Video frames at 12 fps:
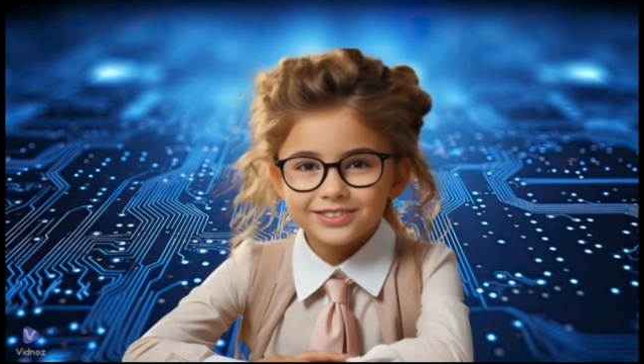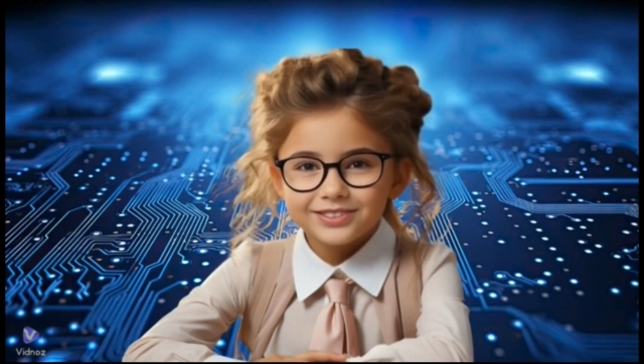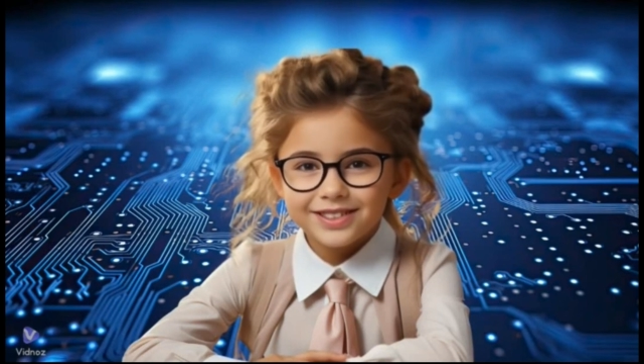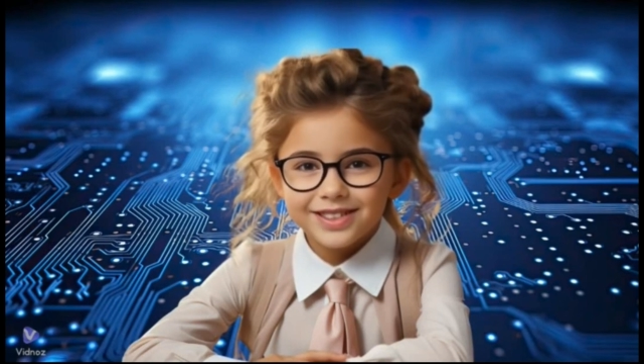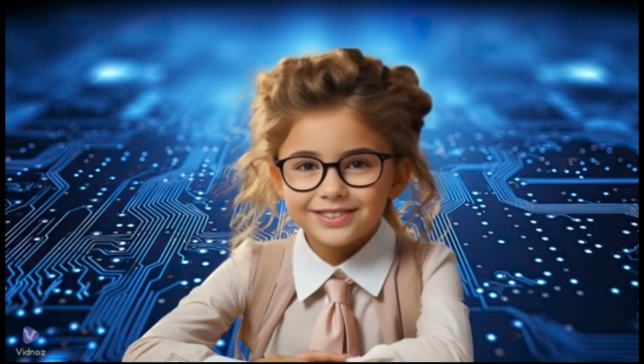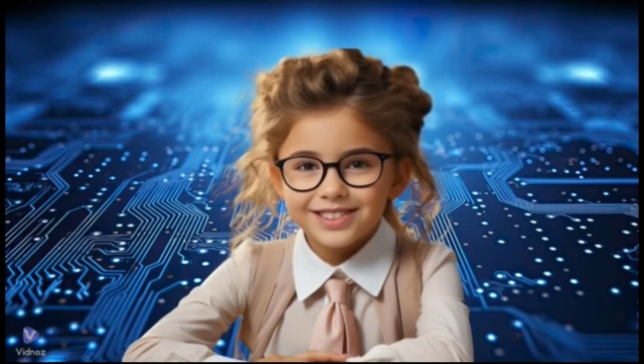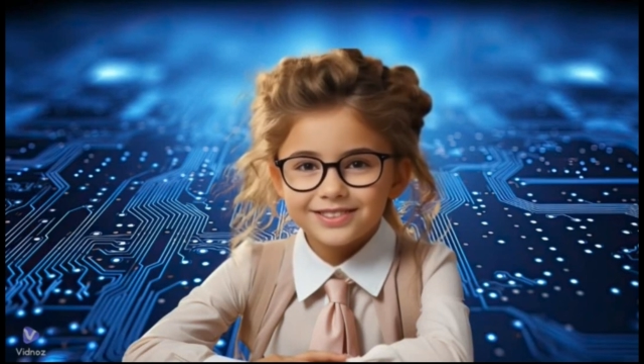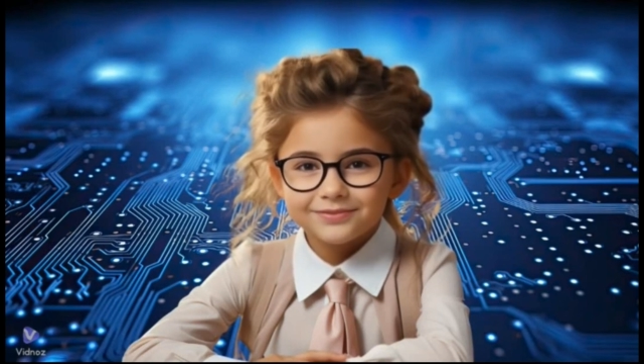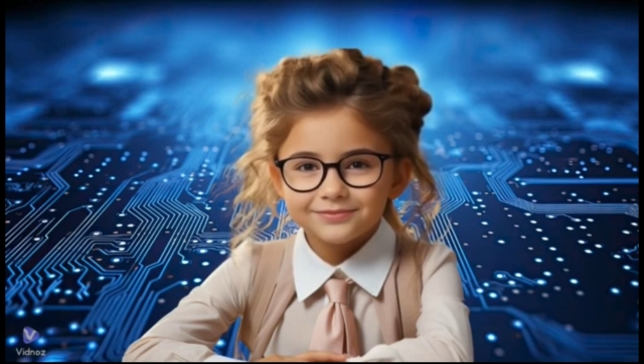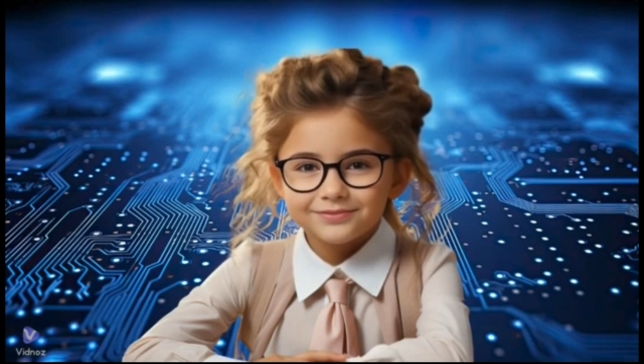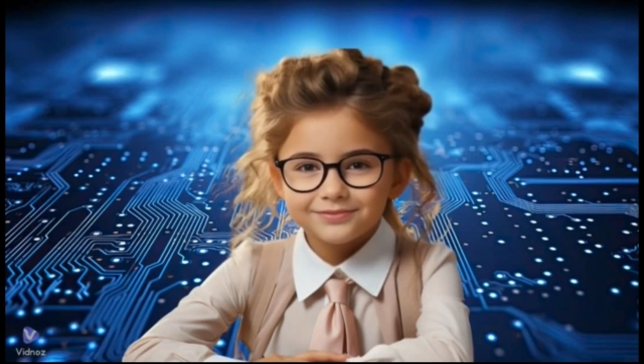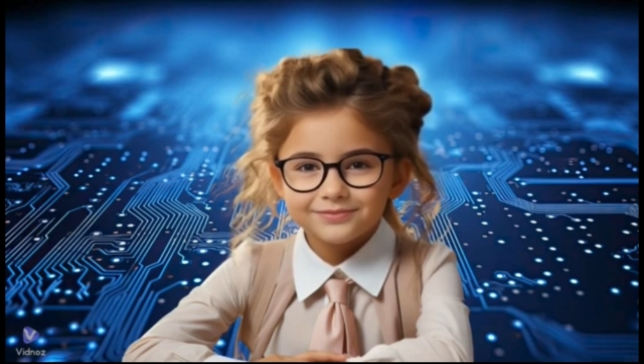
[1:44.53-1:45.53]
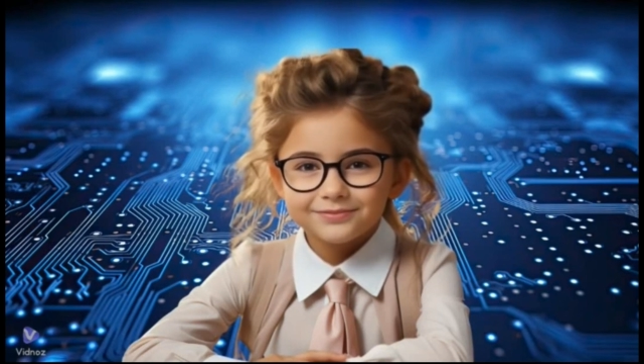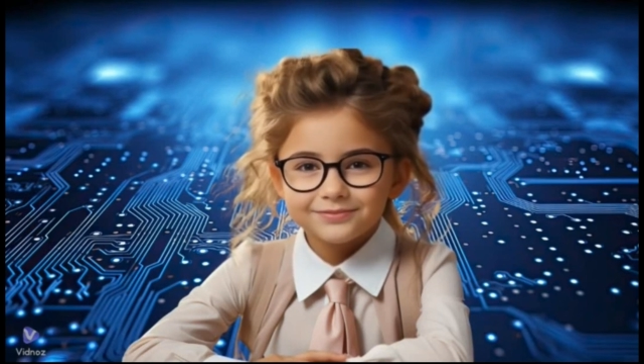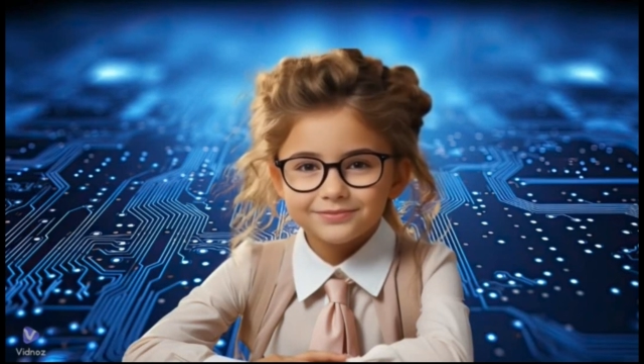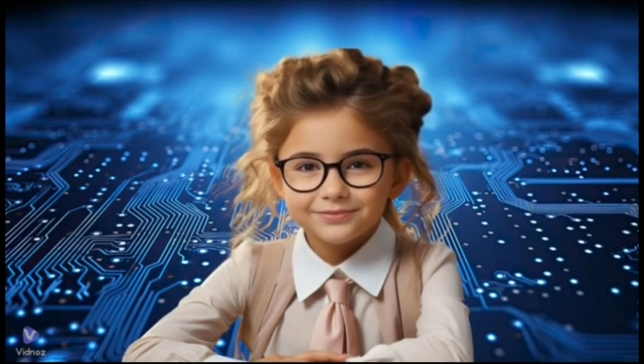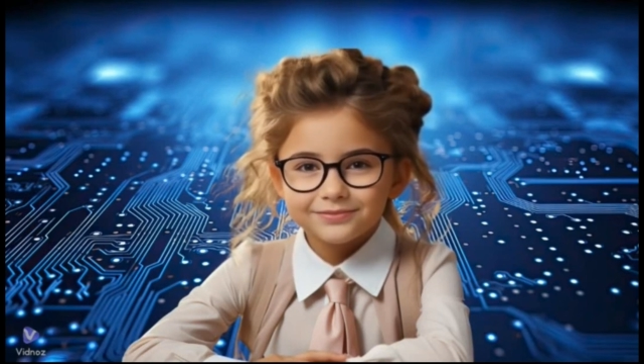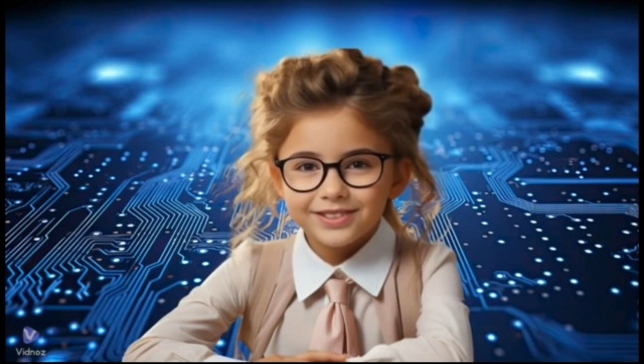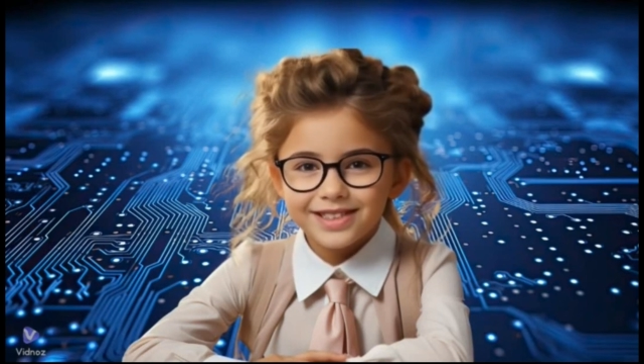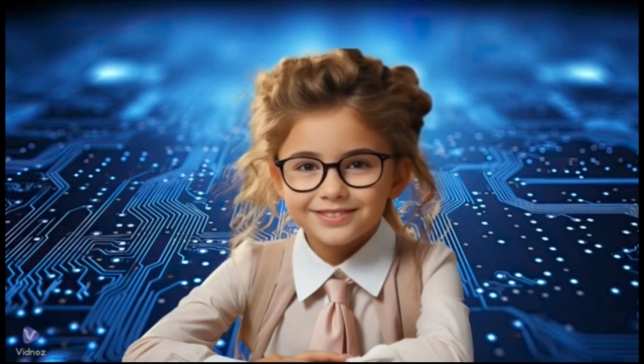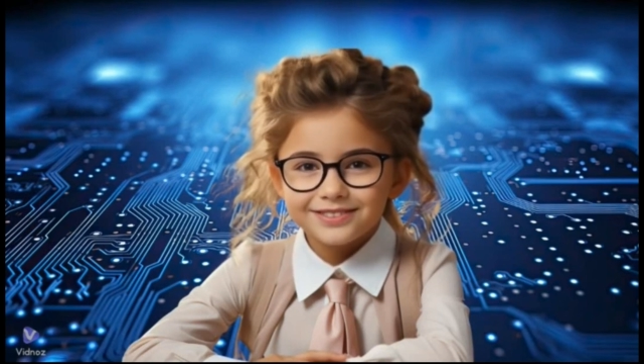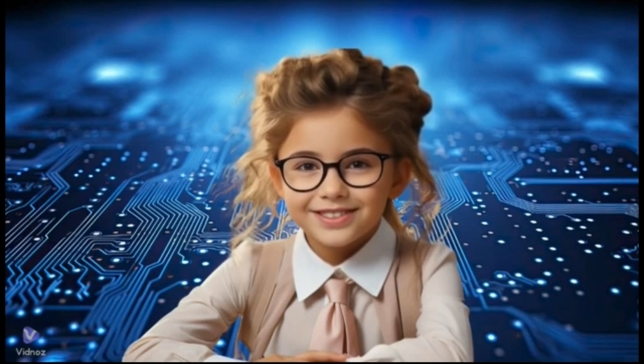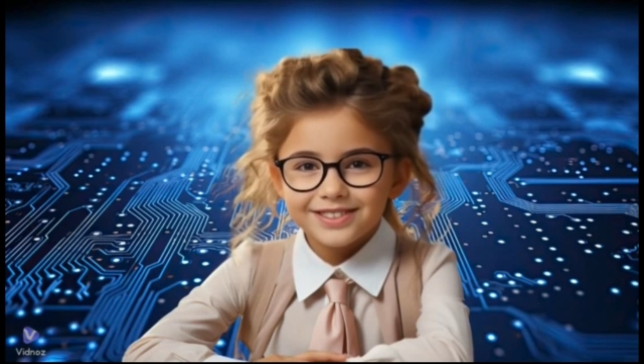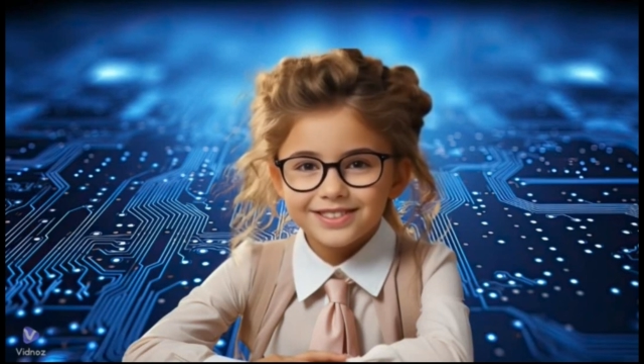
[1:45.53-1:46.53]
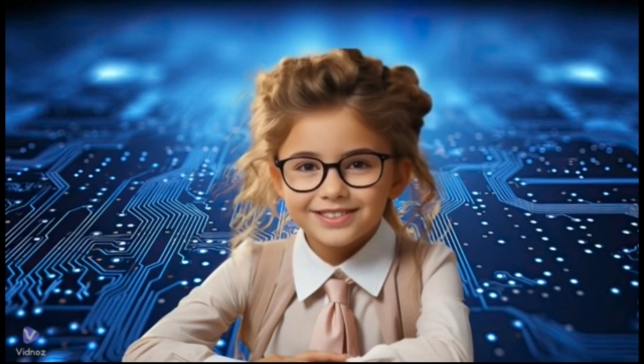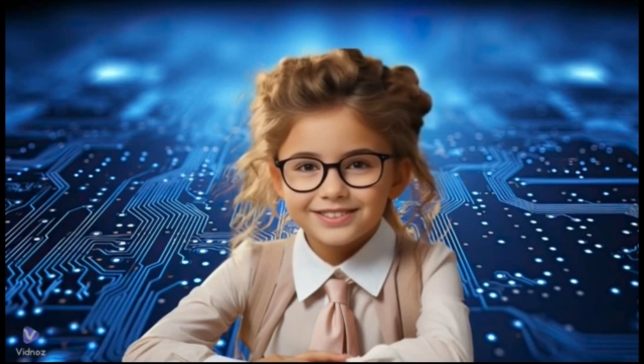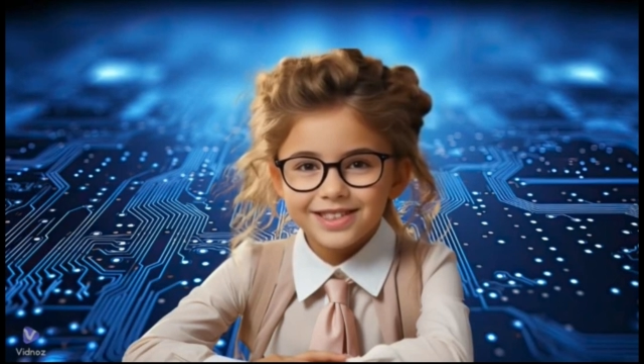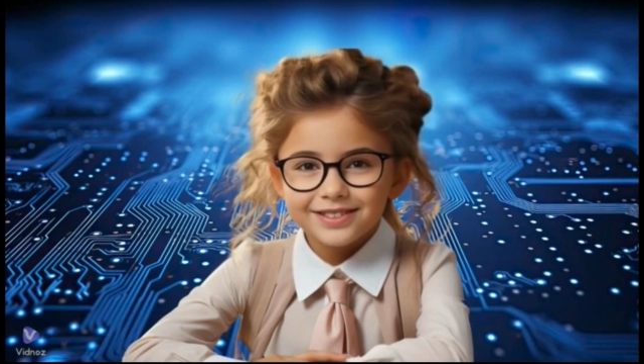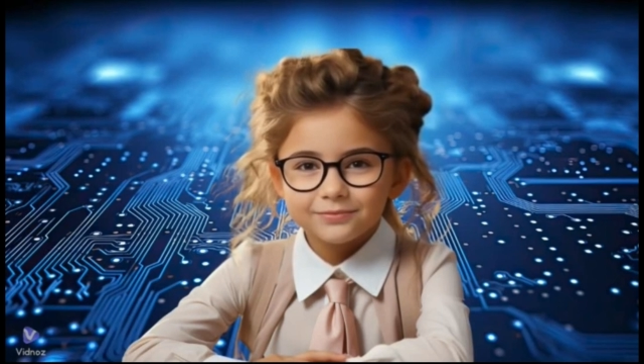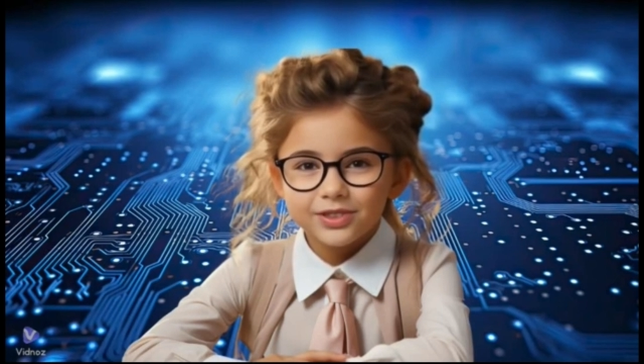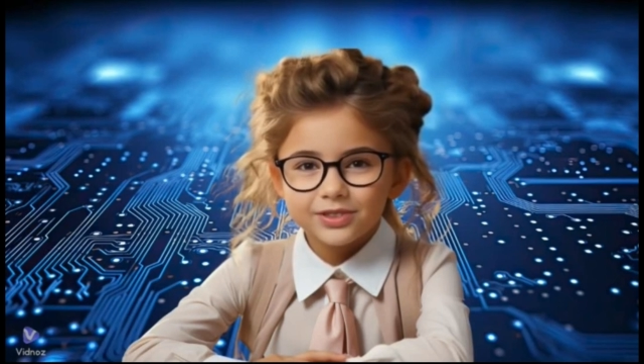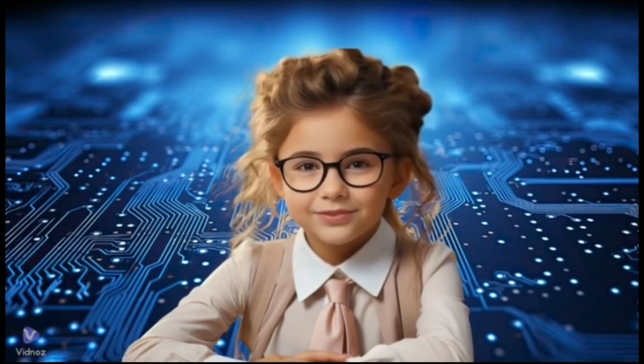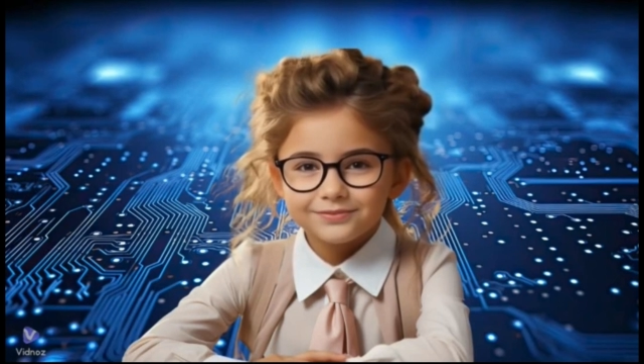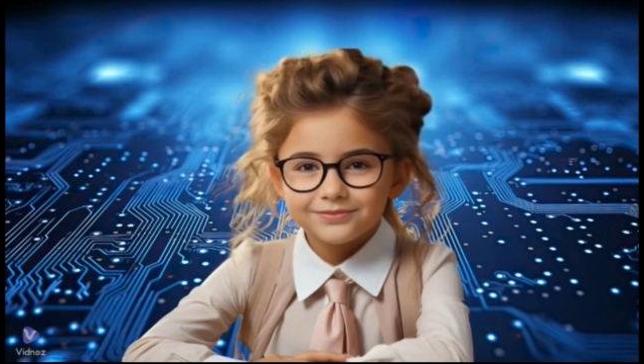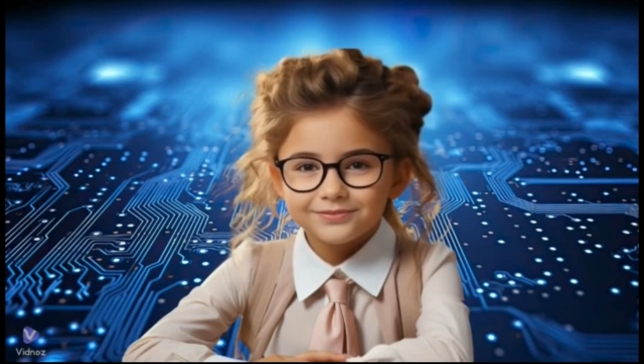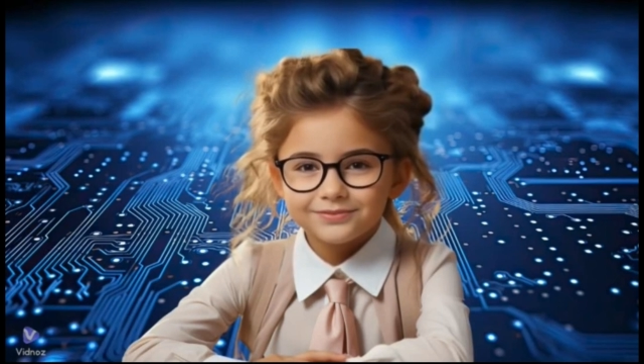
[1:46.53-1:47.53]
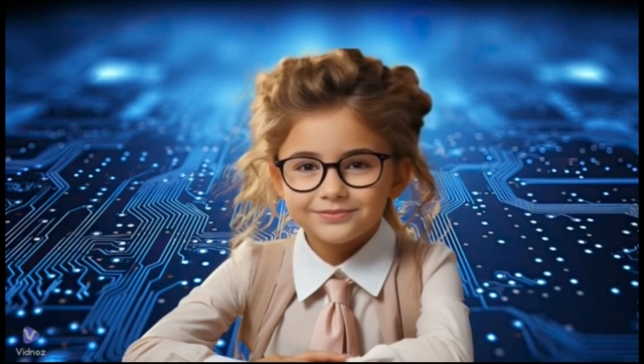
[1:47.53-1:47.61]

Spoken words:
dictionary. Let's see an example.